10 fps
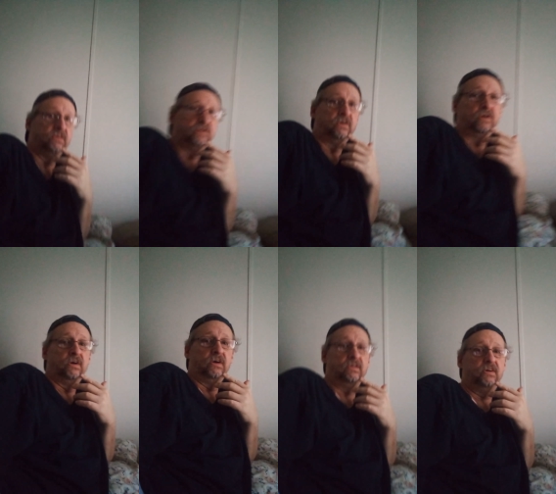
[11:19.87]

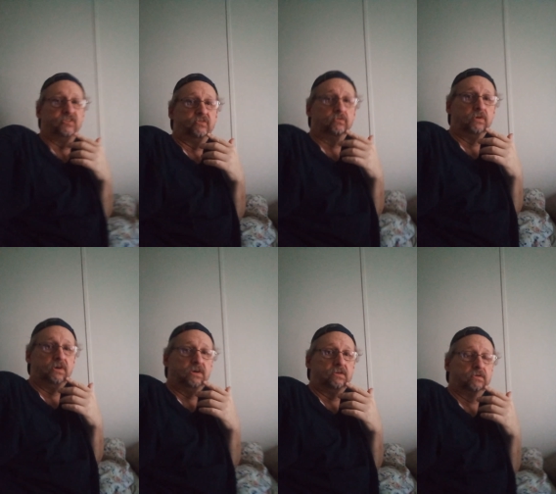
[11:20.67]
great,
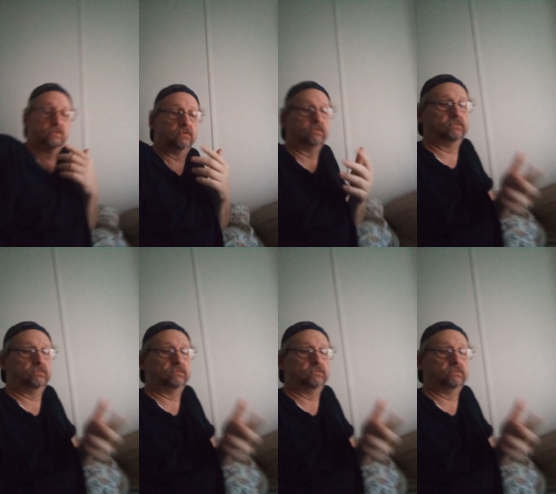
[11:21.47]
but it's not